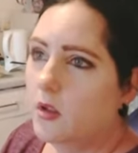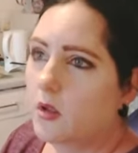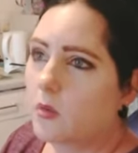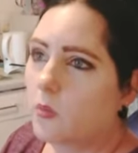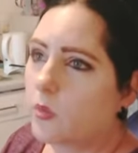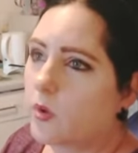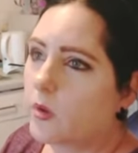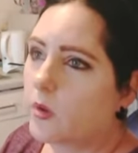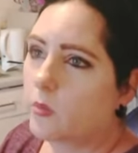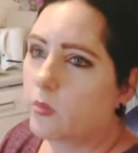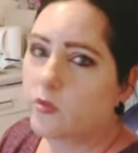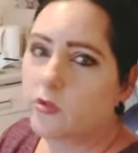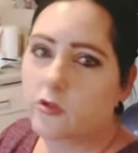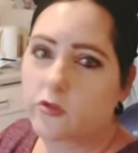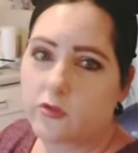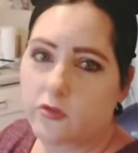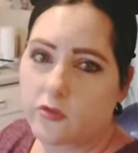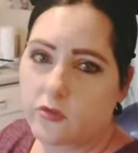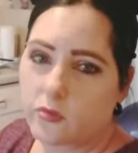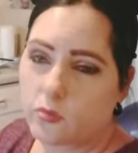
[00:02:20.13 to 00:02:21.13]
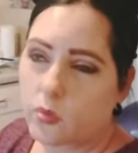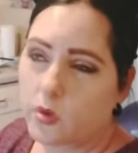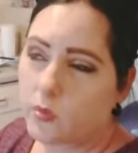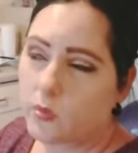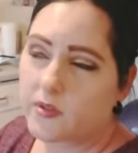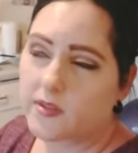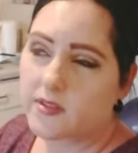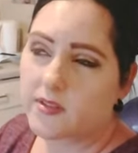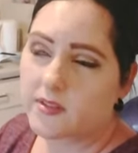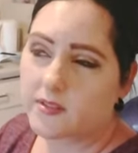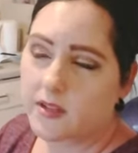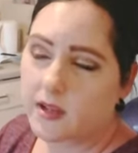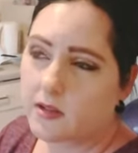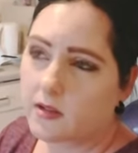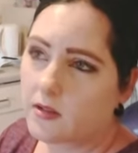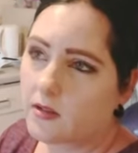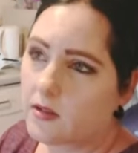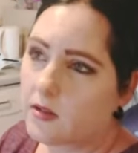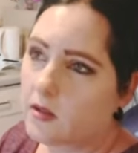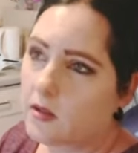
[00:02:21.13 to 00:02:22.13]
We were
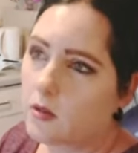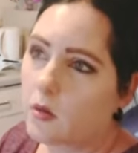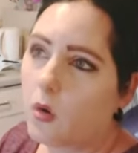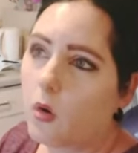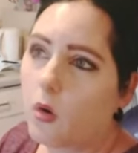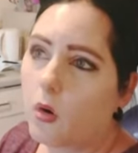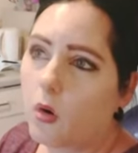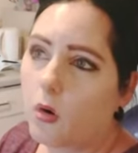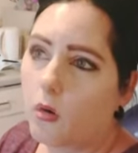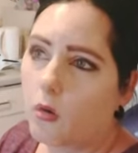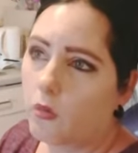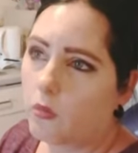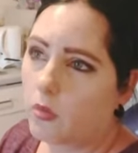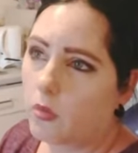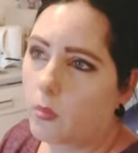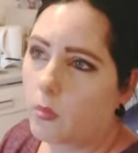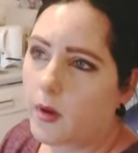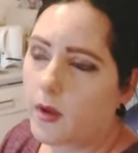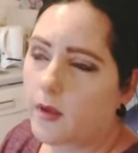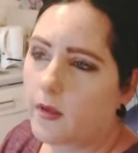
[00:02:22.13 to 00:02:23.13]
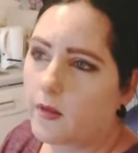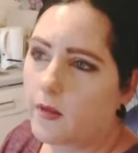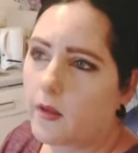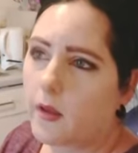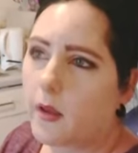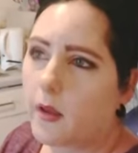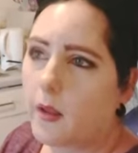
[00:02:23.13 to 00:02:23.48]
standing all the way,